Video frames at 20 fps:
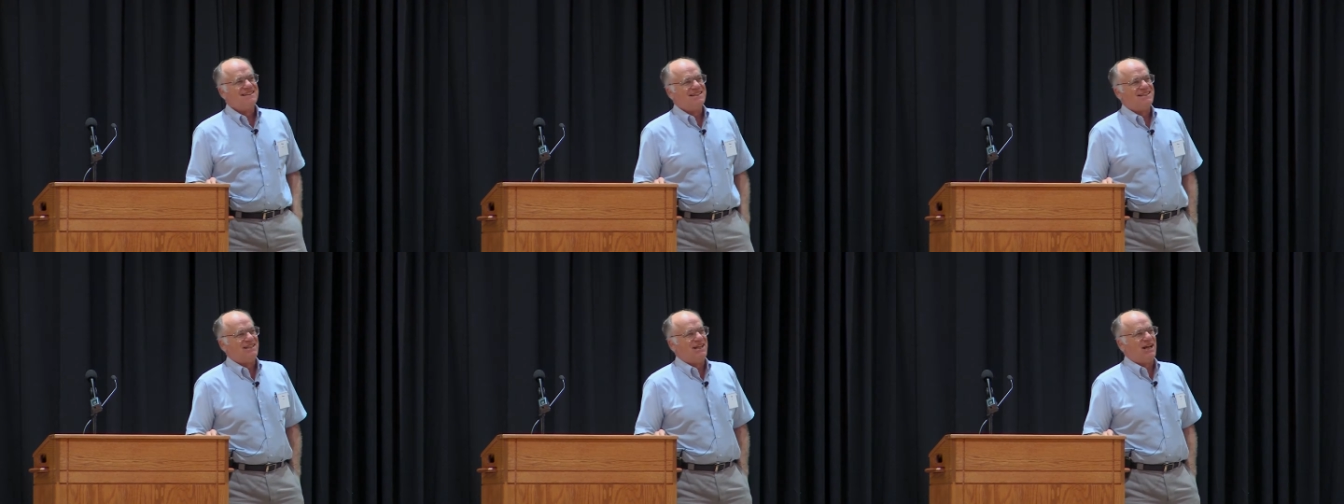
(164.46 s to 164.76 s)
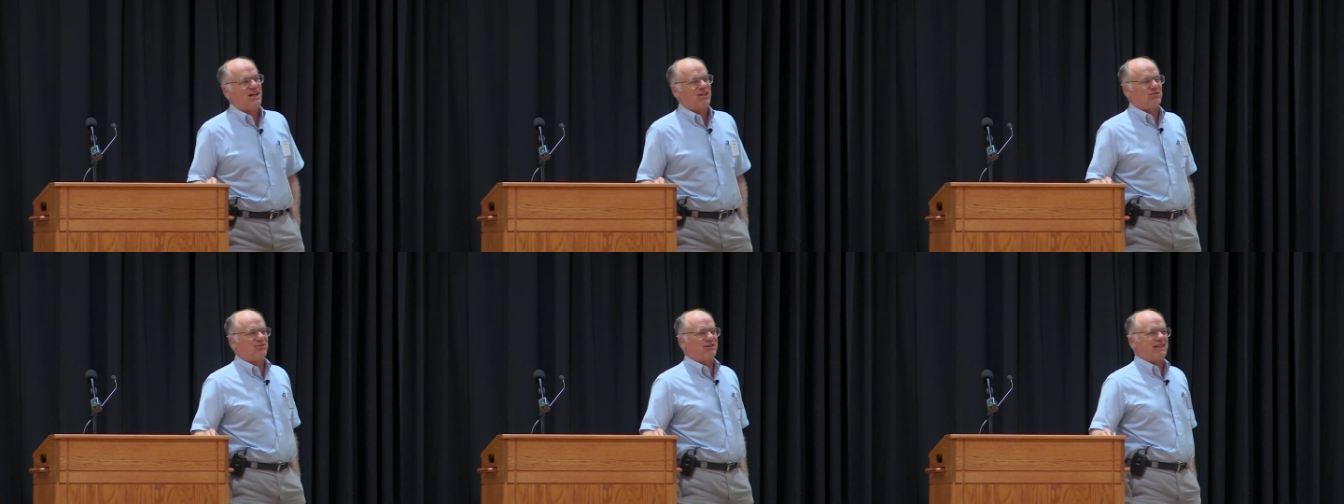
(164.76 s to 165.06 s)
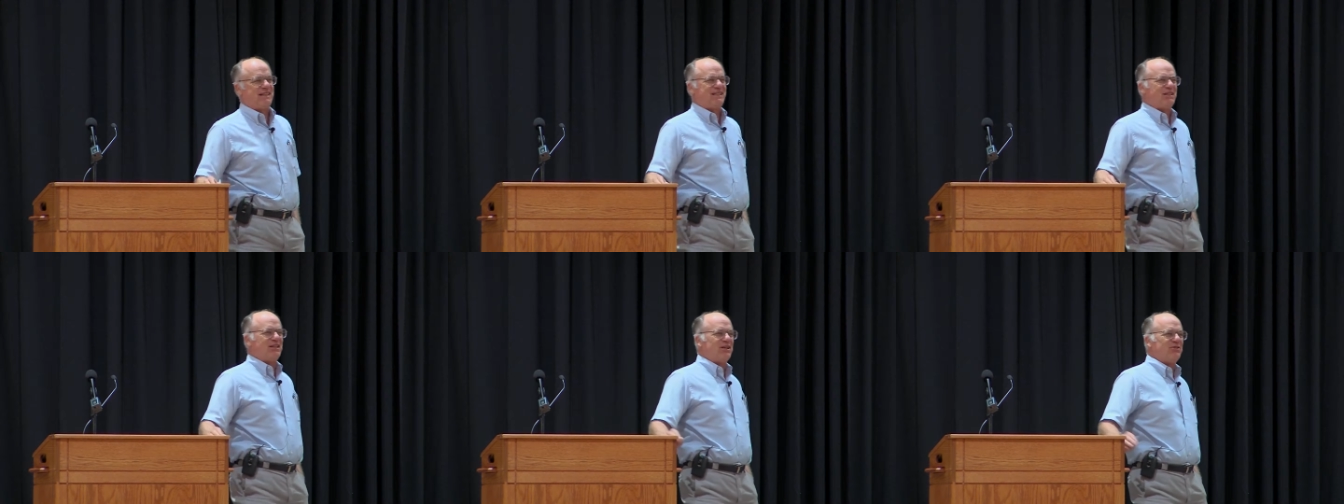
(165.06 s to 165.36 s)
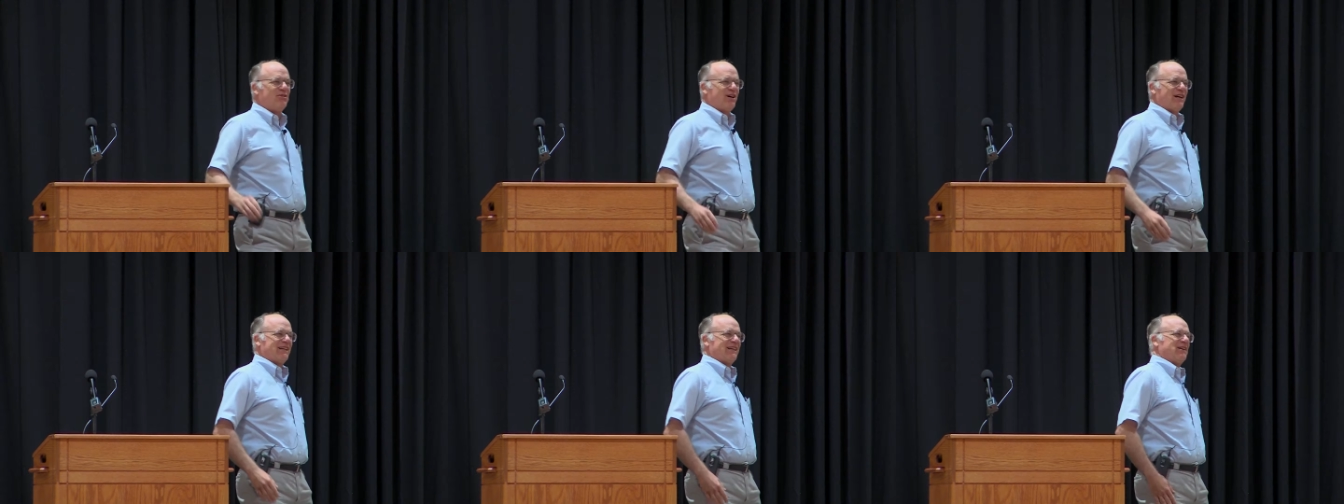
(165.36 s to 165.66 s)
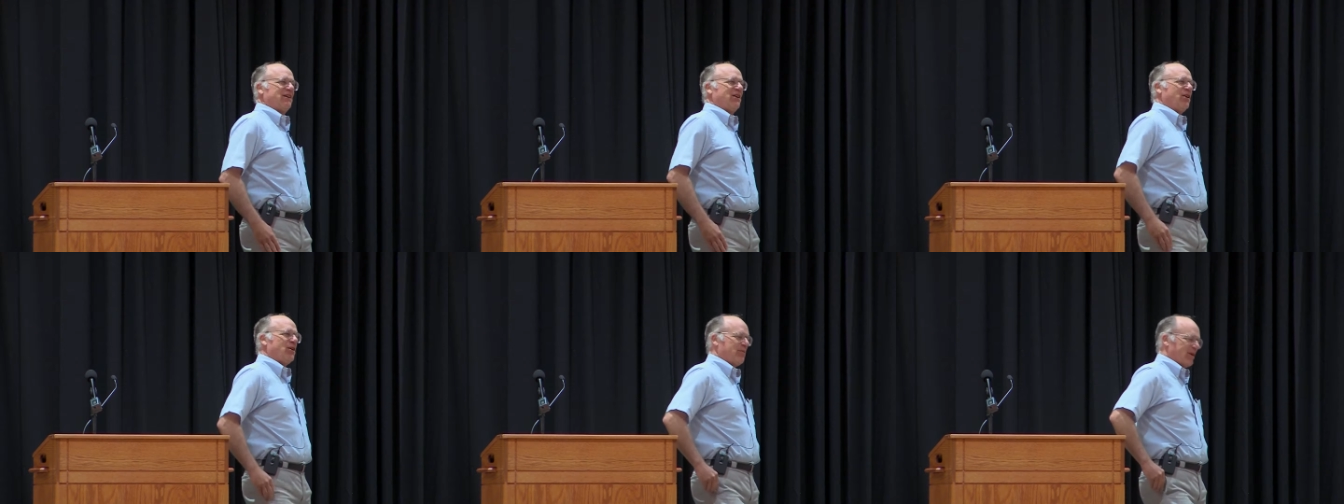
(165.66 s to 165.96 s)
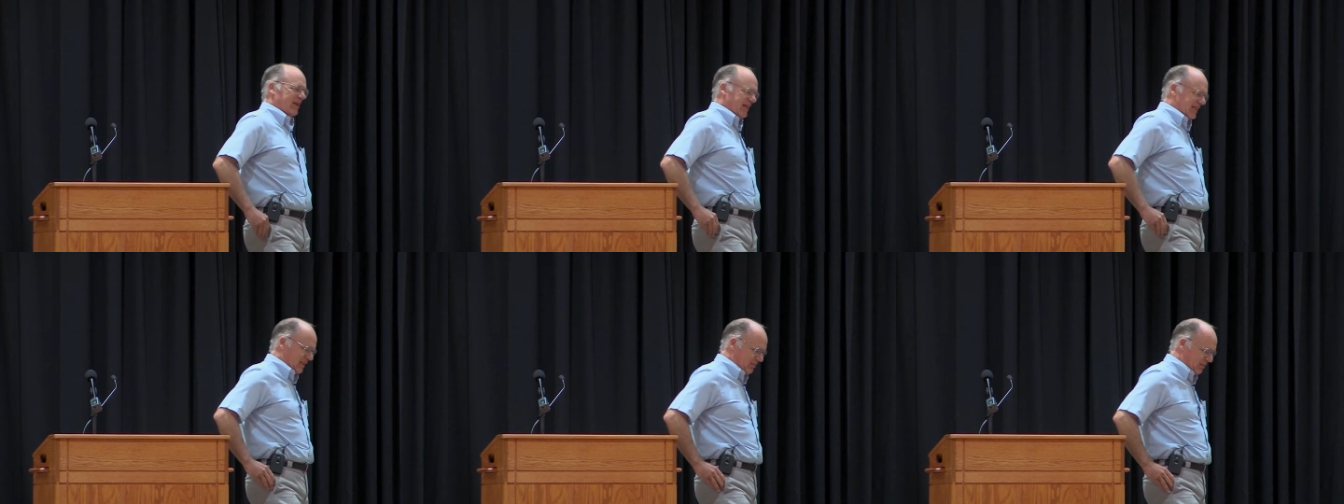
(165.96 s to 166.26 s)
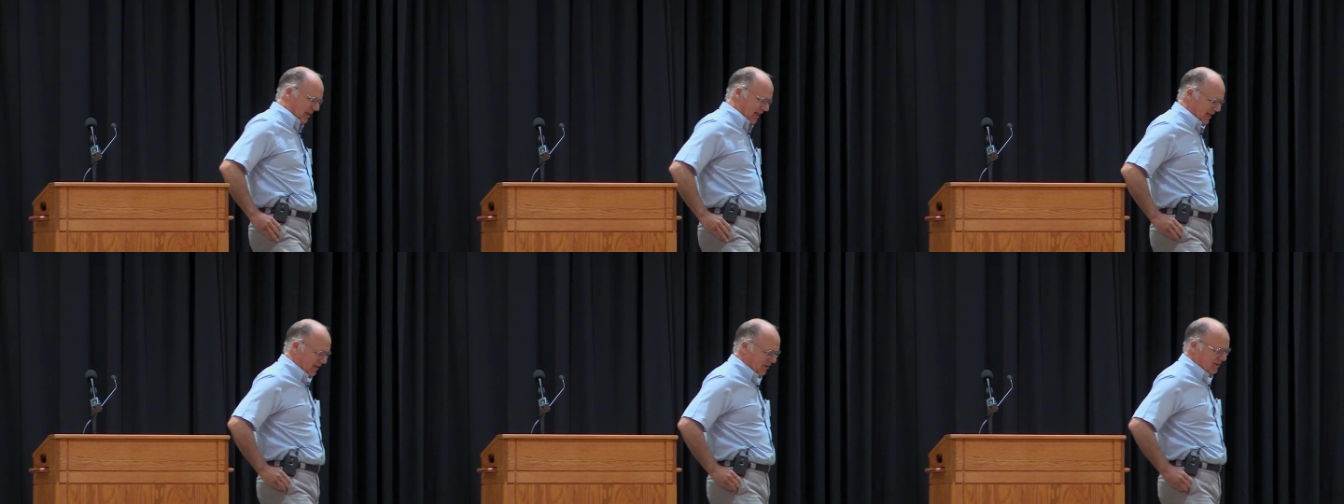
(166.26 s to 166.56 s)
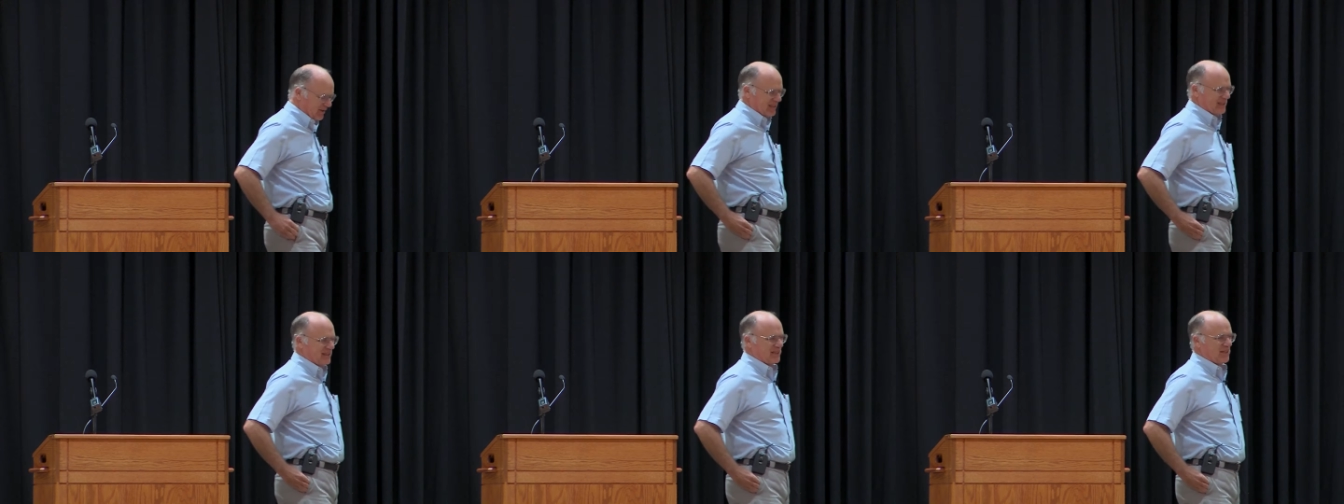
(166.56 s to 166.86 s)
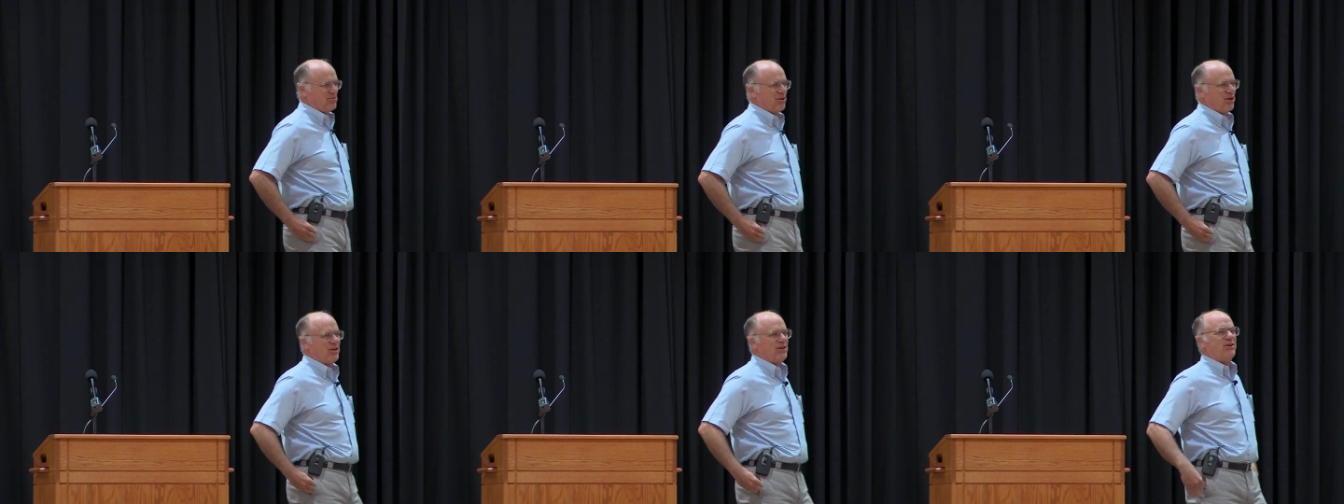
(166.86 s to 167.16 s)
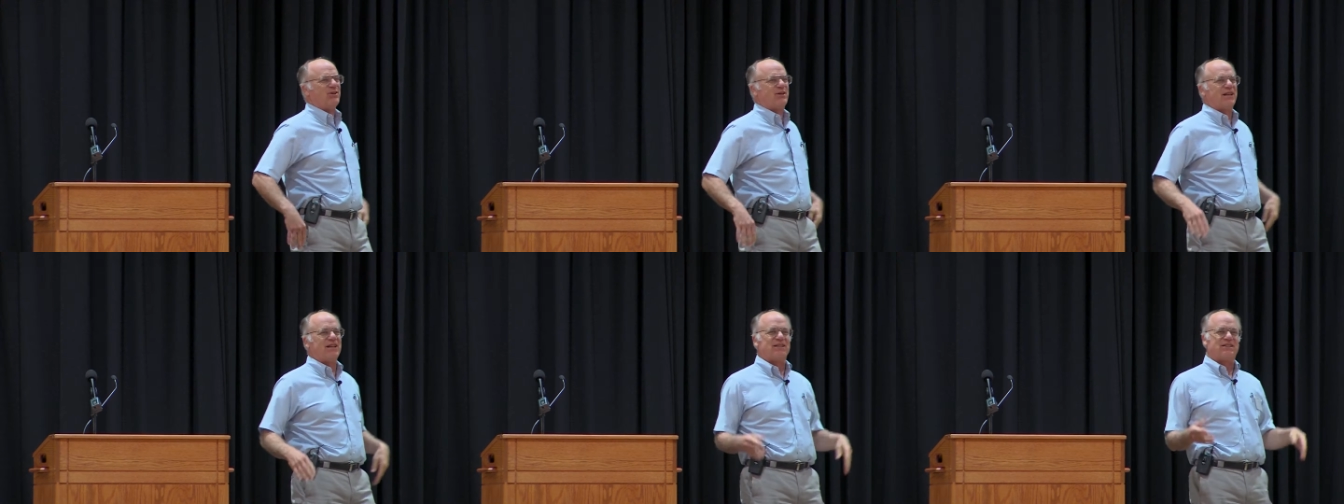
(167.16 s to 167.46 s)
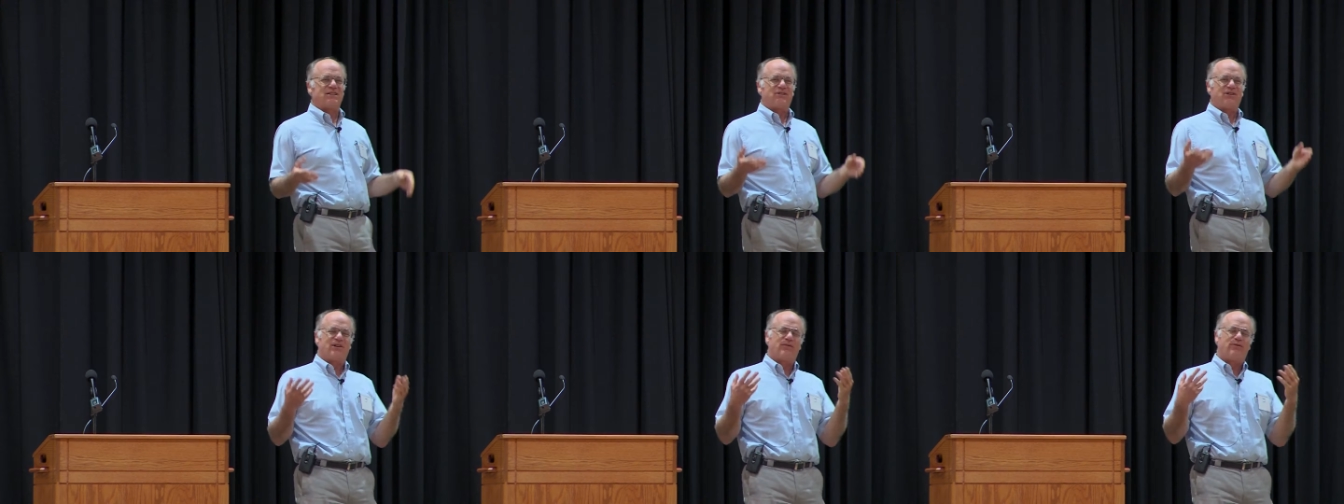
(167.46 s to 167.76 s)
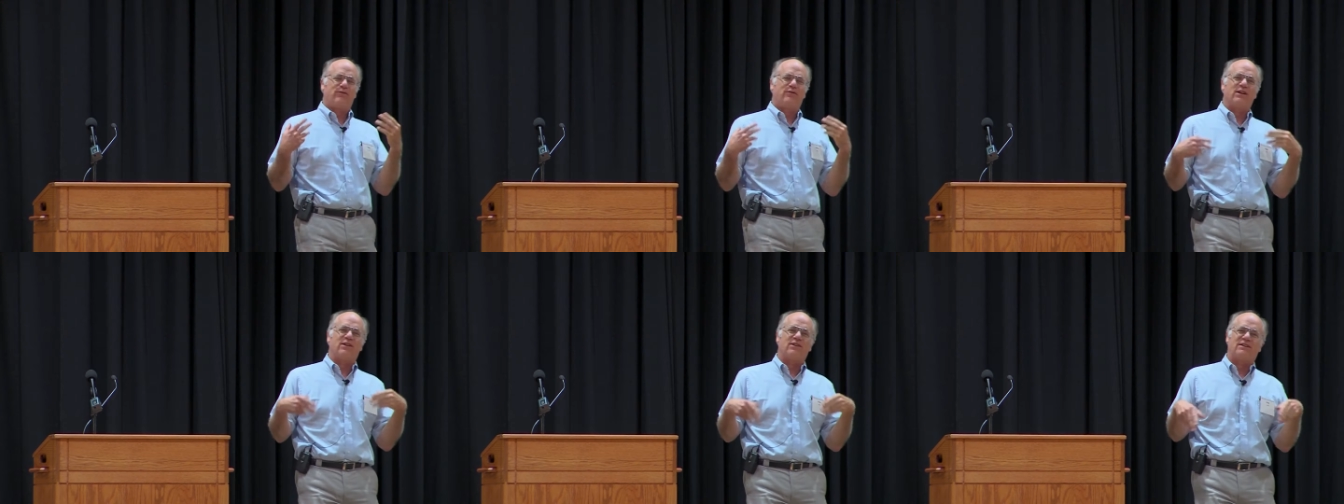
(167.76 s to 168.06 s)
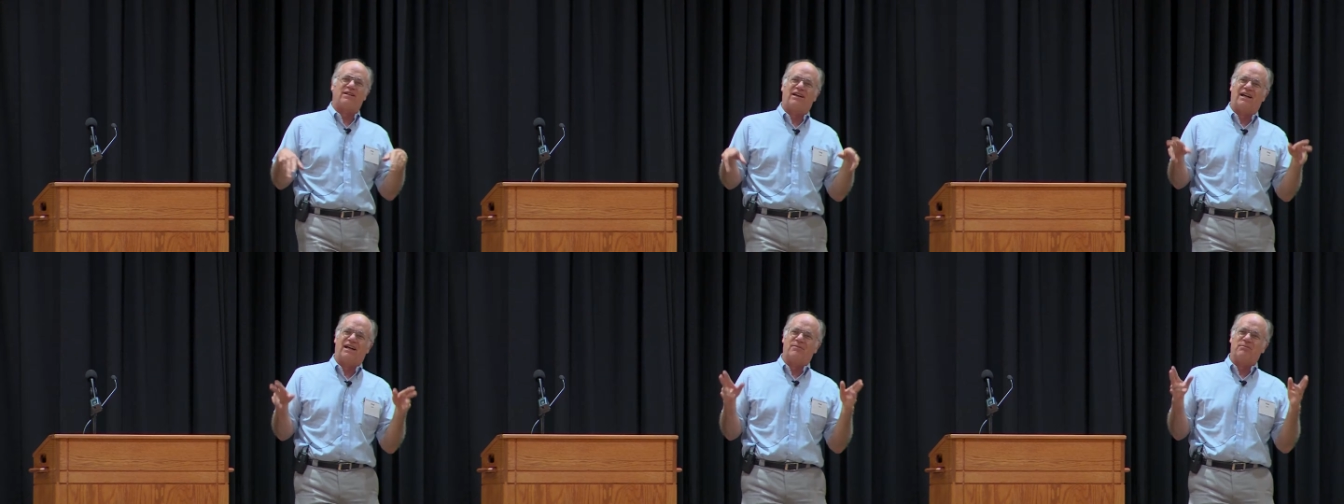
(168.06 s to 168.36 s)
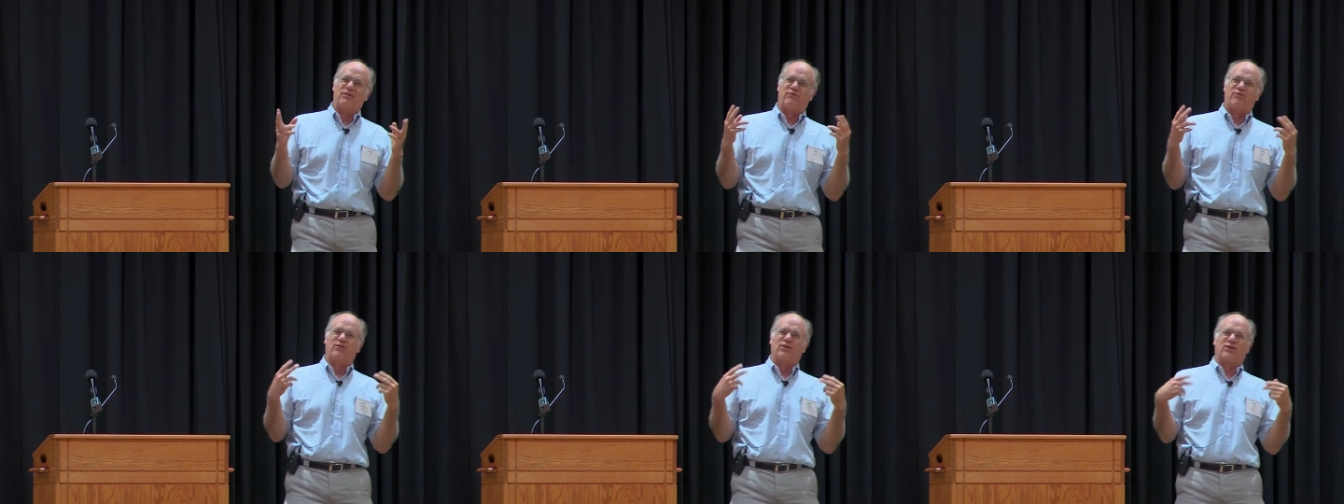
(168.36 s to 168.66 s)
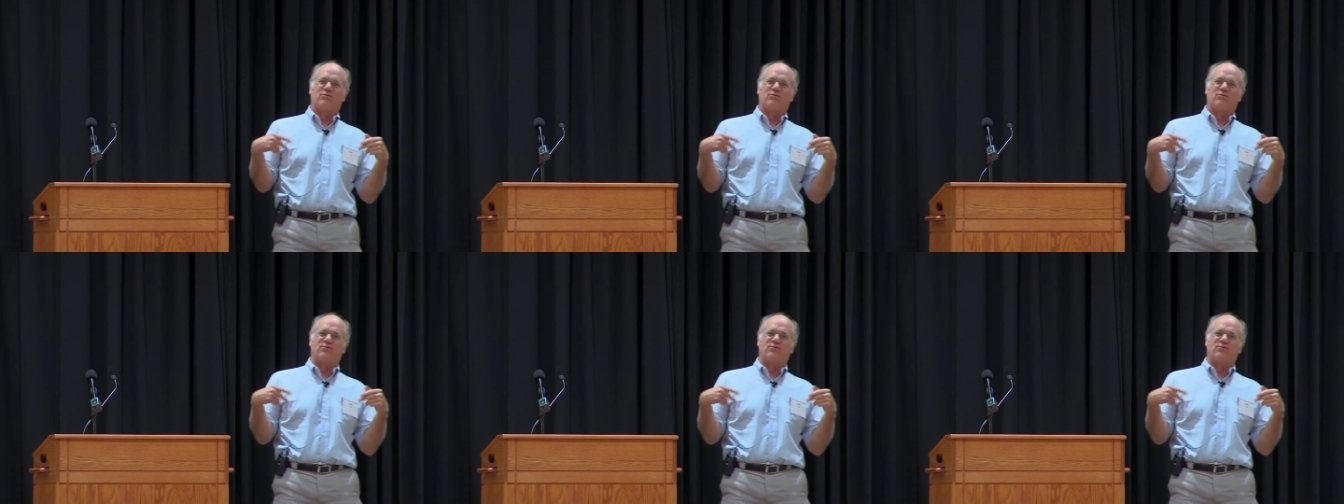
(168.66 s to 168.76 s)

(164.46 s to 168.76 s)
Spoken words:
The other reason you want an opening speaker is someone who can sort of fill time before the